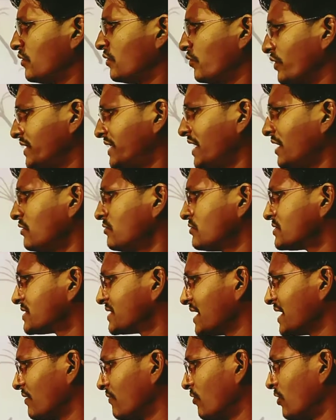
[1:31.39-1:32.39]
without
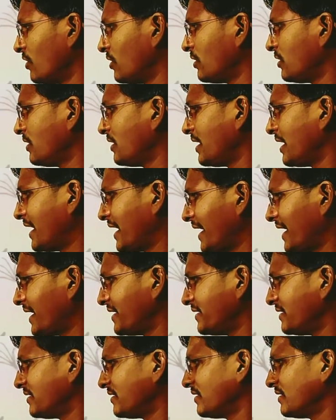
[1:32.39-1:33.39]
cell wall
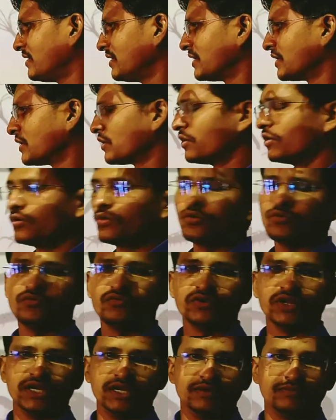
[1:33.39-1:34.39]
and
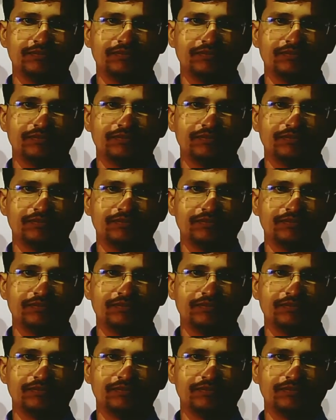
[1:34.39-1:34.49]
chlorophyll.